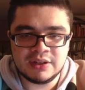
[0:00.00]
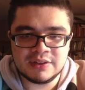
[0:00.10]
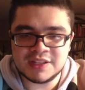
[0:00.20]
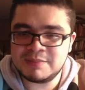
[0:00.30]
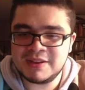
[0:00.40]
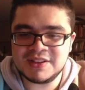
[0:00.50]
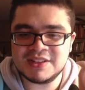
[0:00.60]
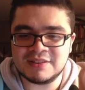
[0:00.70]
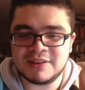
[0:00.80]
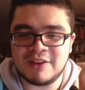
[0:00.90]
That's about does
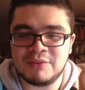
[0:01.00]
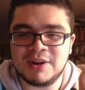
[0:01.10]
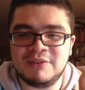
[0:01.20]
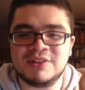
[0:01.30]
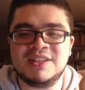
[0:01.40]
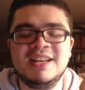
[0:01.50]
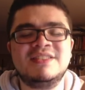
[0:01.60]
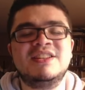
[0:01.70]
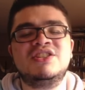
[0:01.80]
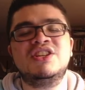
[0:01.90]
it, everybody, for
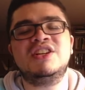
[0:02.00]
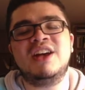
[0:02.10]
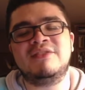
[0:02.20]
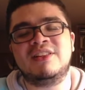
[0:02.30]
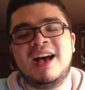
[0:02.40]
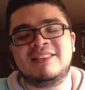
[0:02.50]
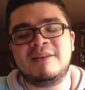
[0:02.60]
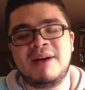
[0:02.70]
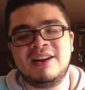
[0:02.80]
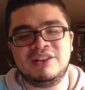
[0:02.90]
today's edition of the Locked On
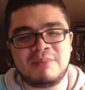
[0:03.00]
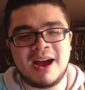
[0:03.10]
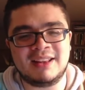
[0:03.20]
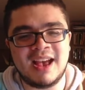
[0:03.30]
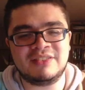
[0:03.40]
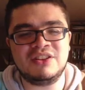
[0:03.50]
Padres podcast,